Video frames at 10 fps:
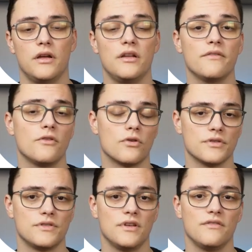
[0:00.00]
And of
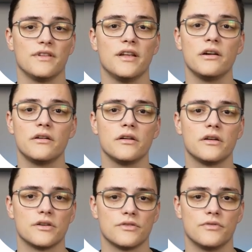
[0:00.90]
course, if an error
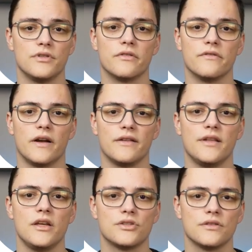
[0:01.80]
occurs with the
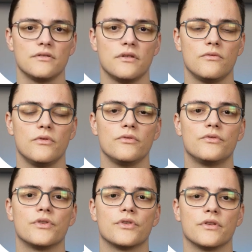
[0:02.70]
revalidation, we would
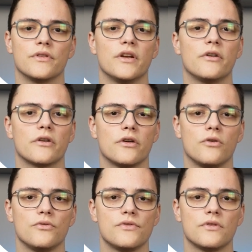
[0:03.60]
return an error
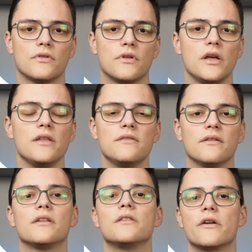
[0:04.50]
code and
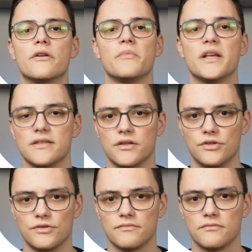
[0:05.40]
an error
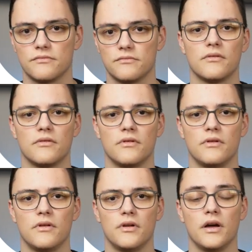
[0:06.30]
message.
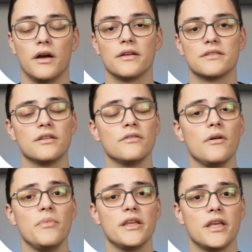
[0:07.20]
An external
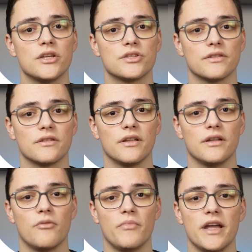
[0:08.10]
application can
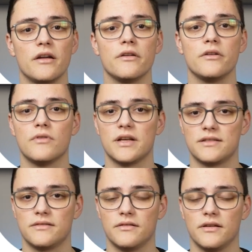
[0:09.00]
now make a
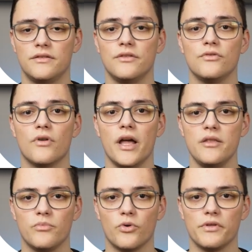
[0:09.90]
request at the new
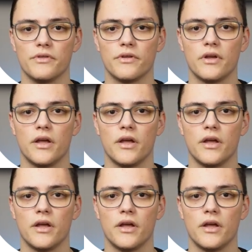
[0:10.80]
endpoint